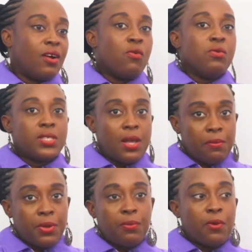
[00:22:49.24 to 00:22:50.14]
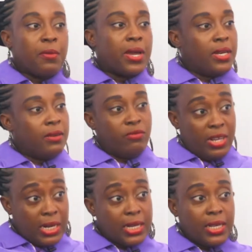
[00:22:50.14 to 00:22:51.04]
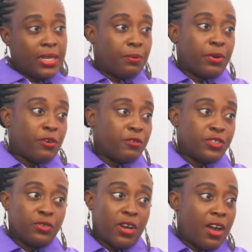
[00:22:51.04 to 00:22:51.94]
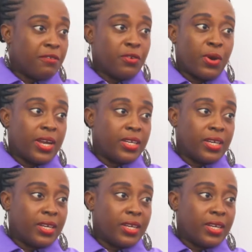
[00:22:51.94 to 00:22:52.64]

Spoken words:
Oh, some people might really need a pair of shoe. You have no idea.